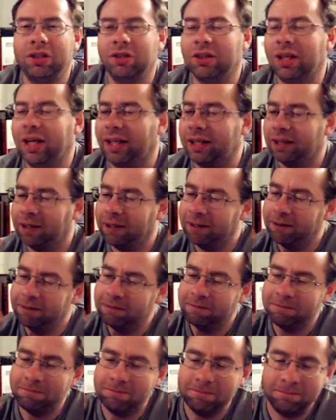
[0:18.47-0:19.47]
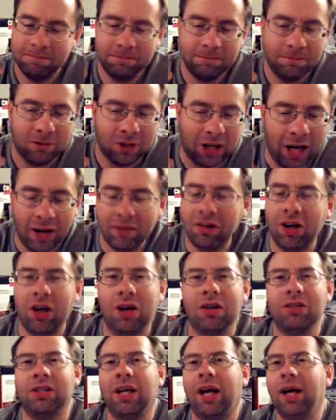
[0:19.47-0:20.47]
You're having a
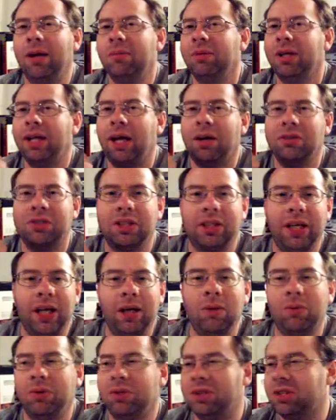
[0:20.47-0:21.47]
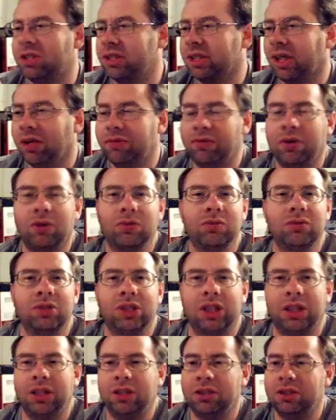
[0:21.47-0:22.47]
hard time. And now today, with cell
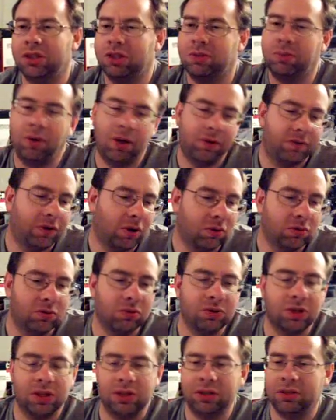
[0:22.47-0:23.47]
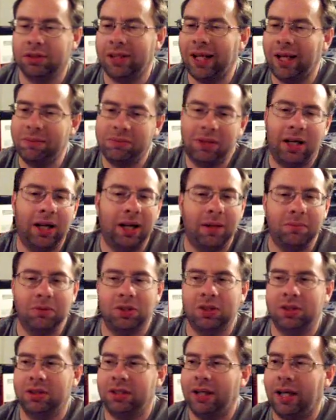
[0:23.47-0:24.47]
phones and smartphones and
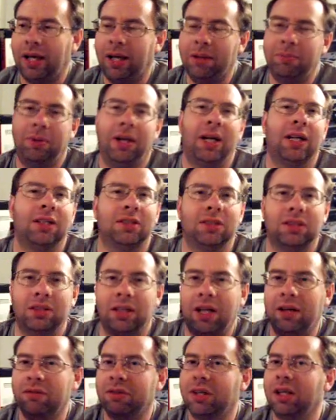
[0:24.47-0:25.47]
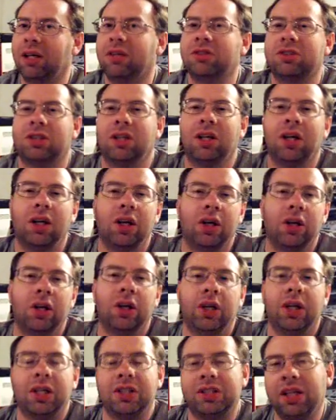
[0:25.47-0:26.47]
laptops and iPads and everything else,
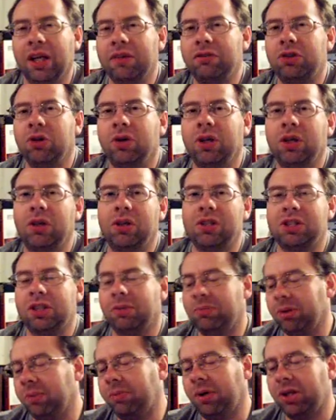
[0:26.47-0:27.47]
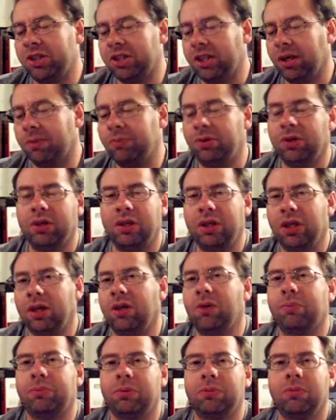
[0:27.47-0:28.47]
instead of doing it, you can simply punch it up your internet
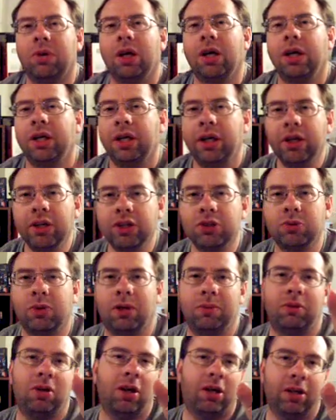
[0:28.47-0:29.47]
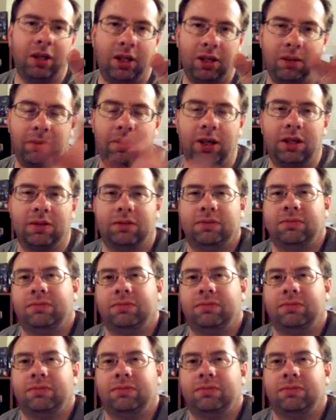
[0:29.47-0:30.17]
and go, boom, here's what I'm talking about.